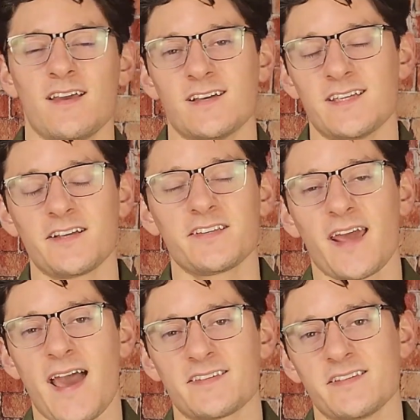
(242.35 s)
salicylic
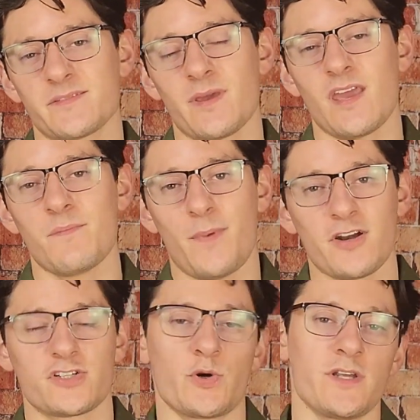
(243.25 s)
acid is going to be a better
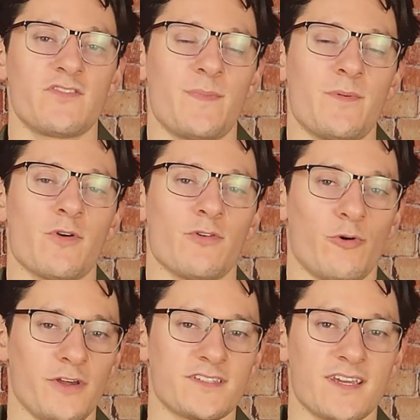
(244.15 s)
choice for people with
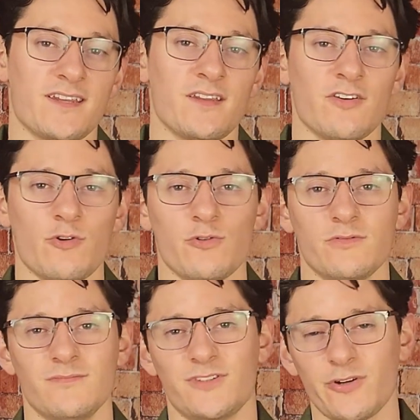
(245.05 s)
oily skin who
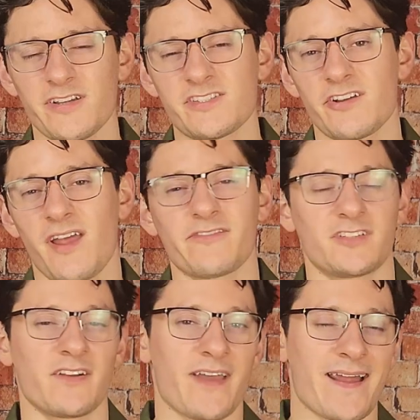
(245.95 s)
don't necessarily have a
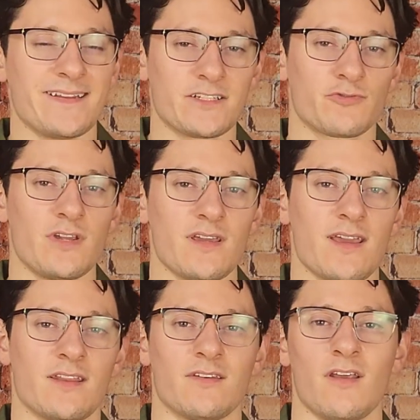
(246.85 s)
ton of acne to treat
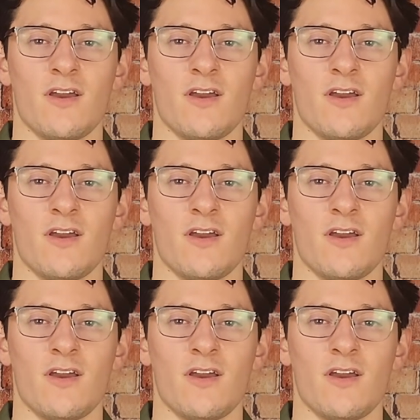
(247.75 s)
and